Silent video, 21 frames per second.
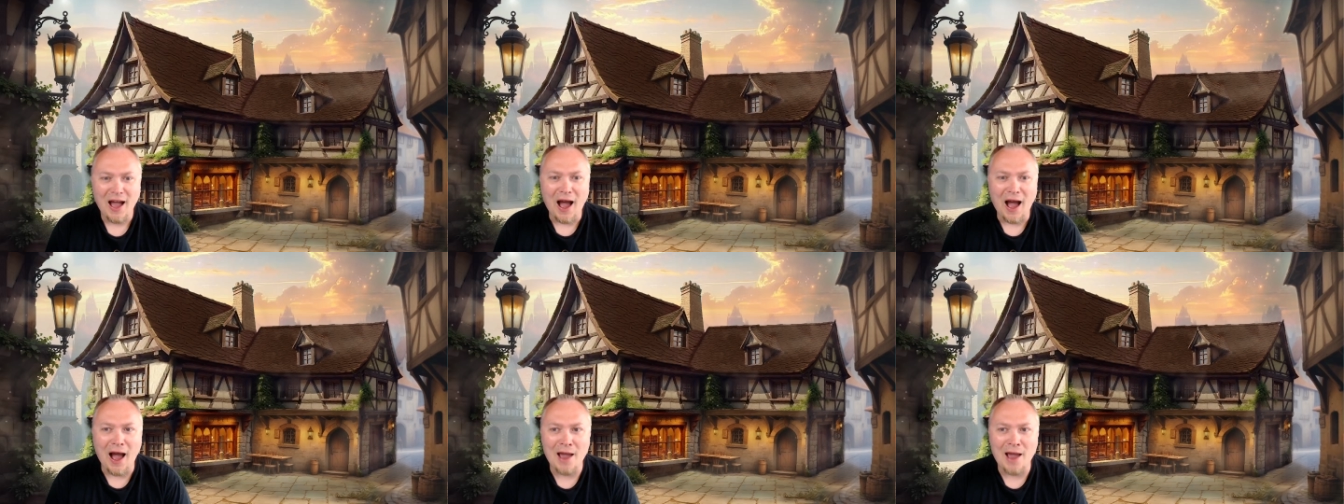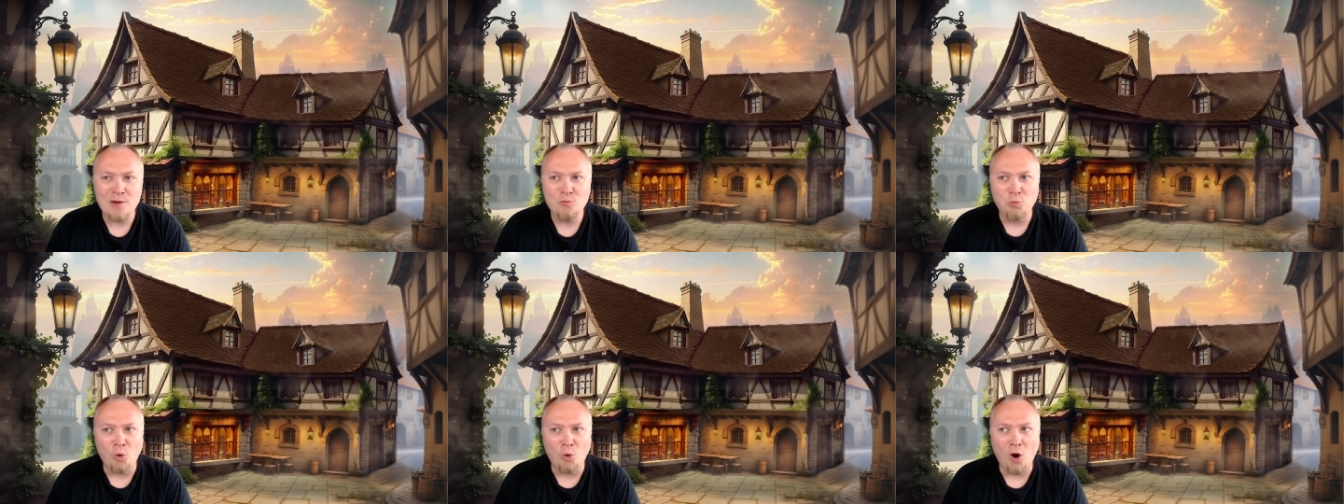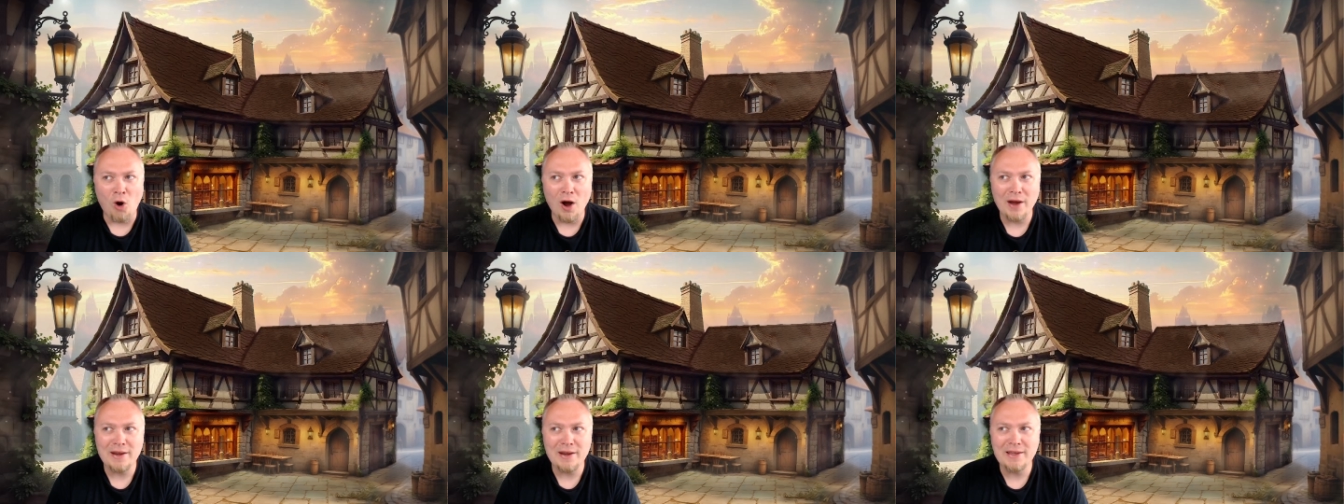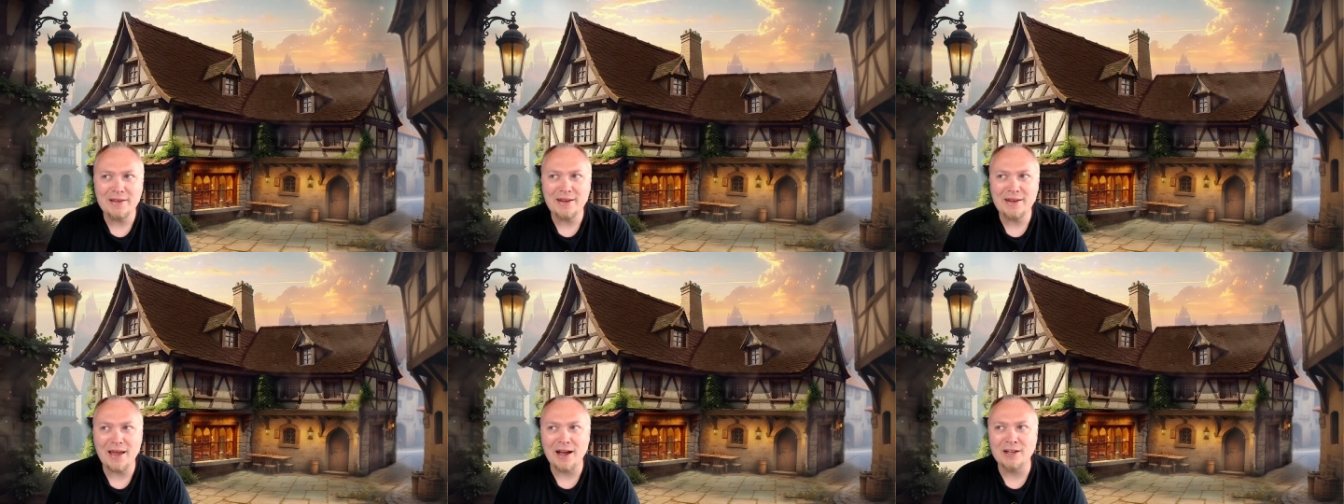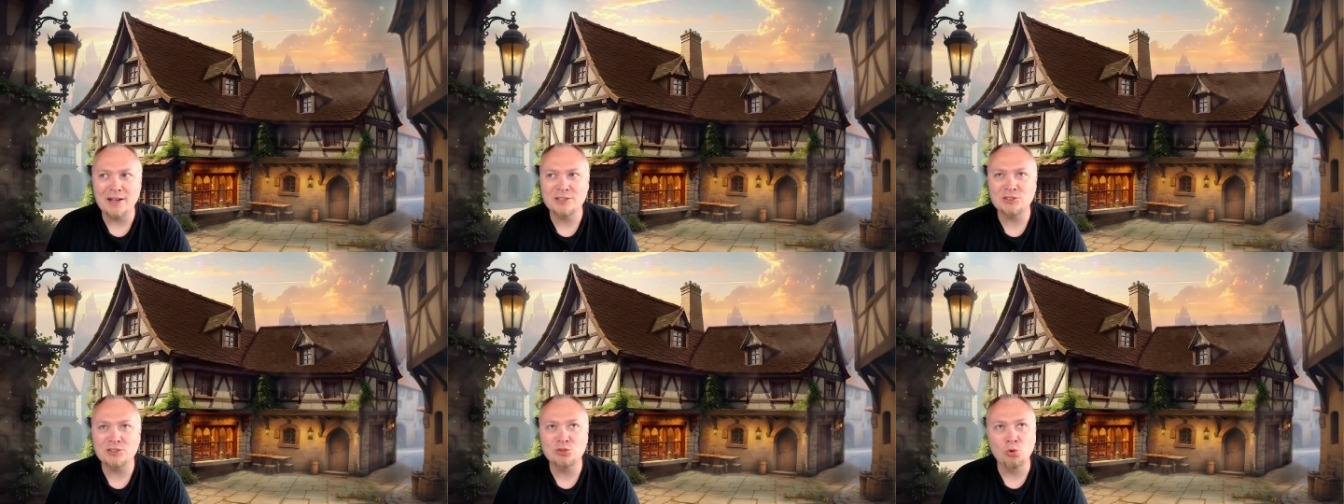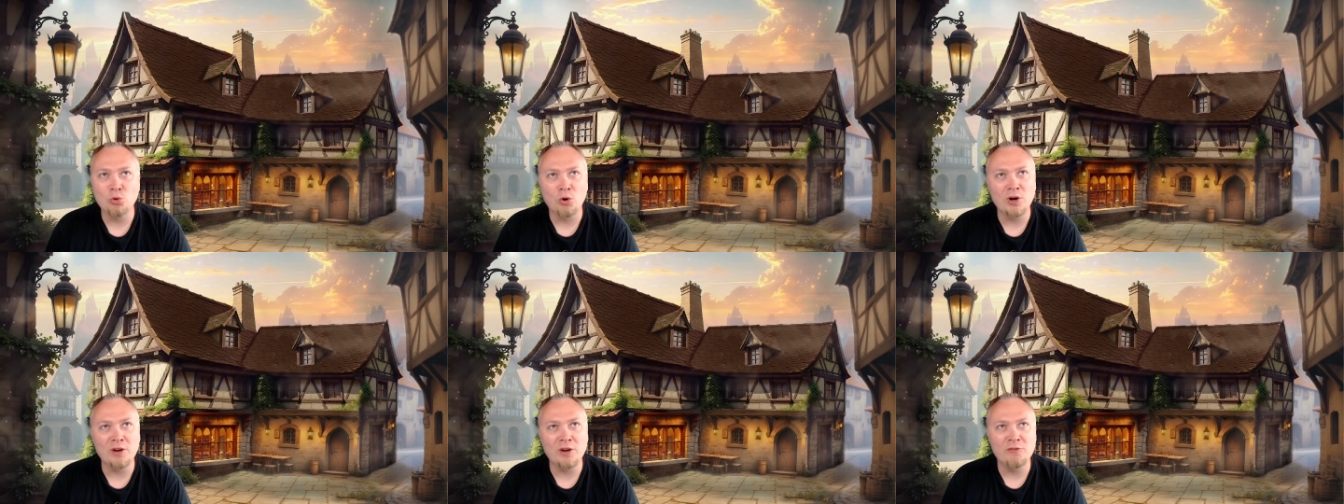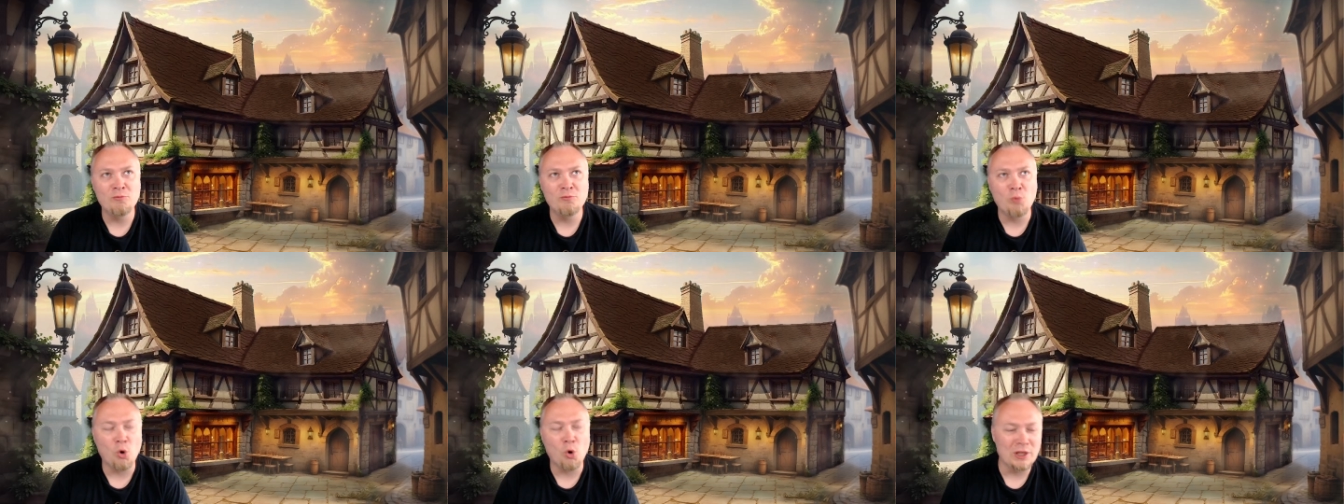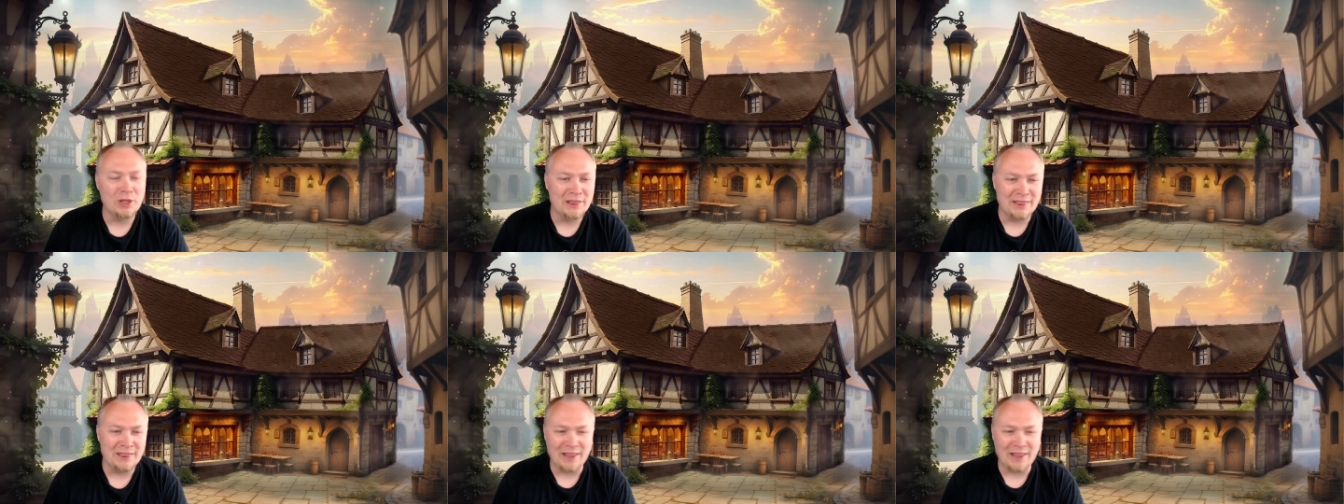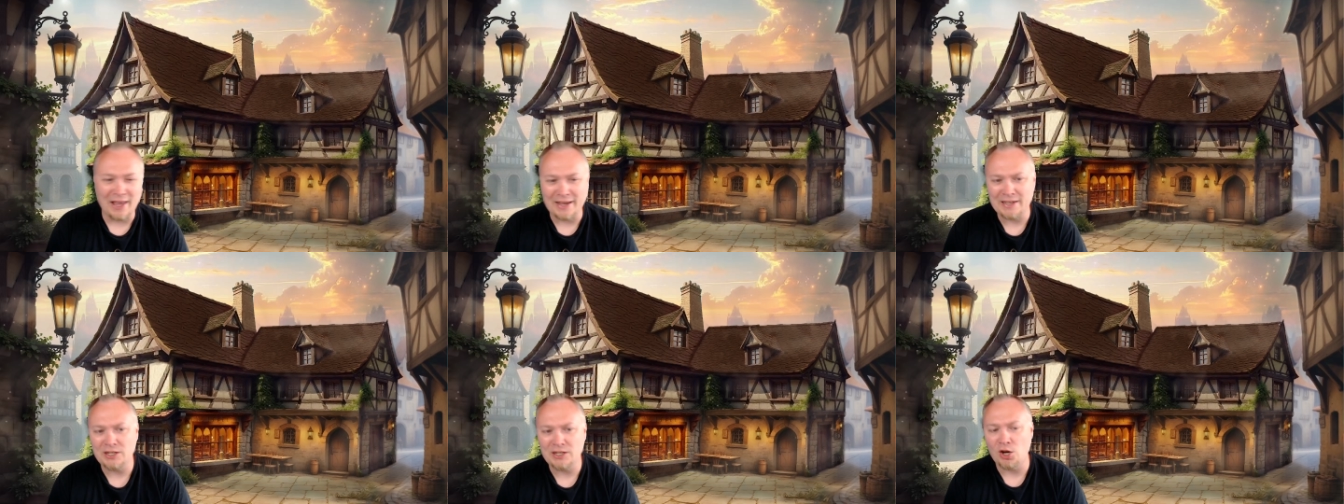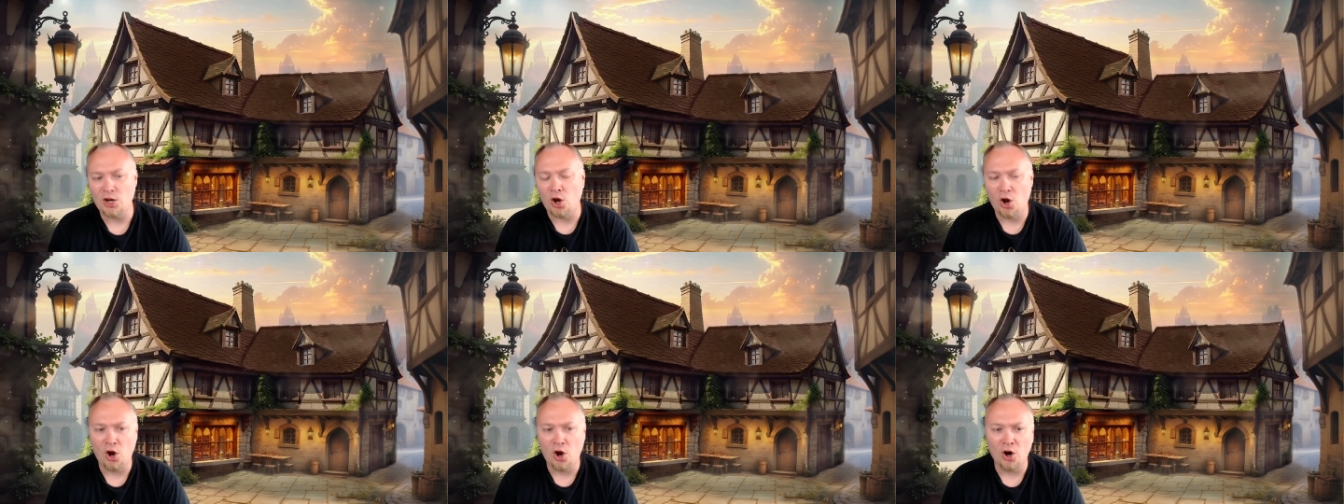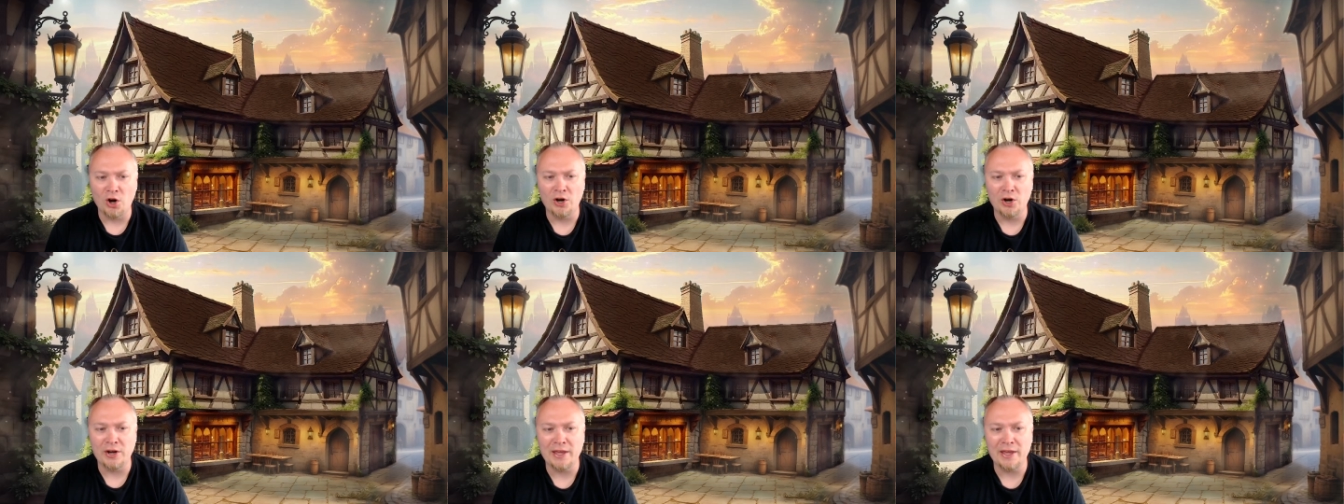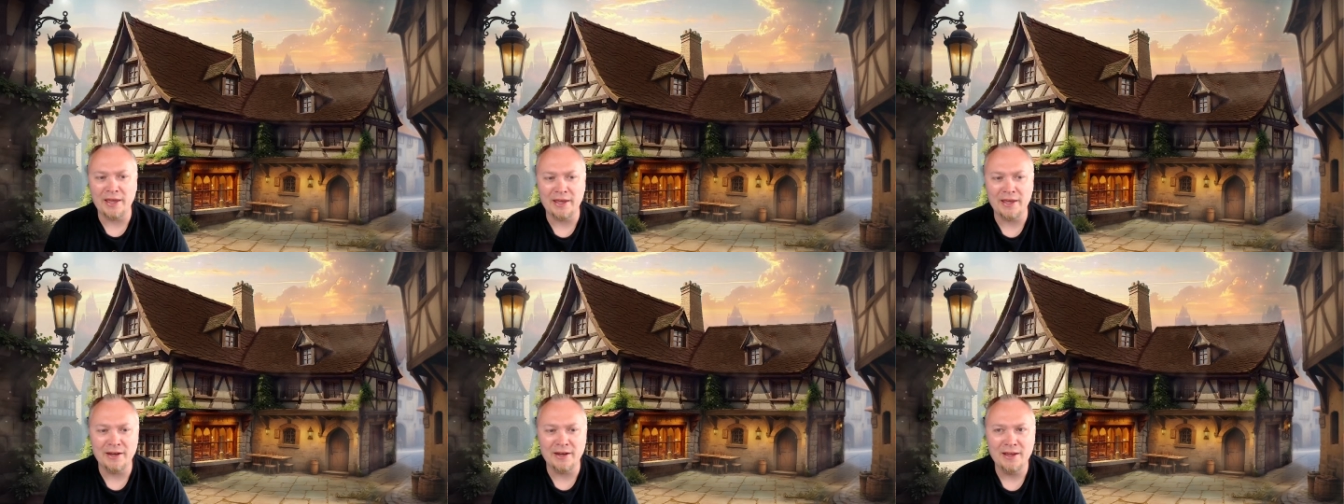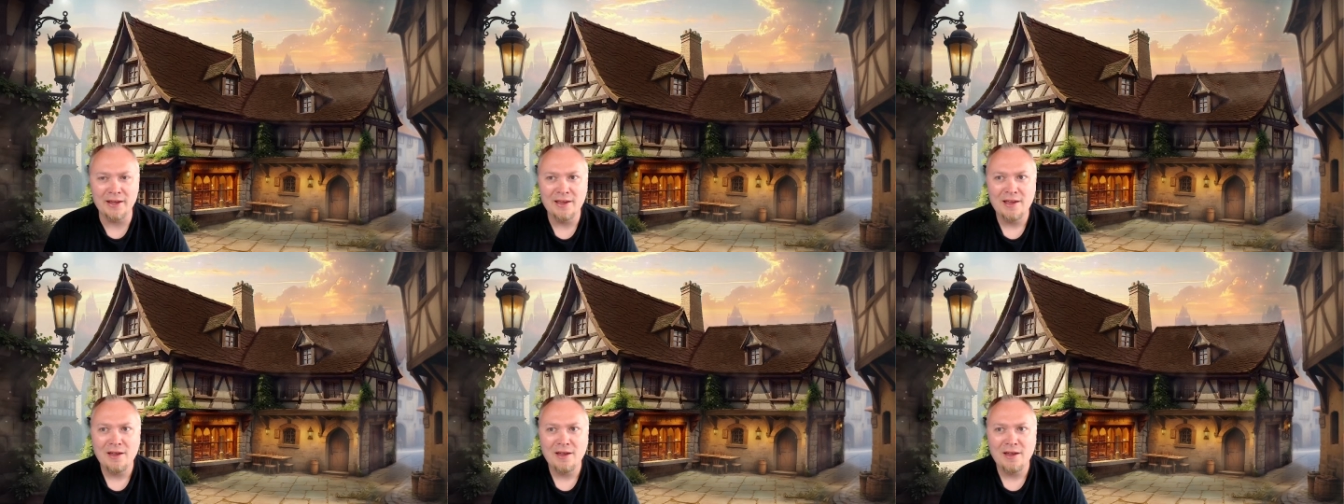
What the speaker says: I wanted a sort of more light-hearted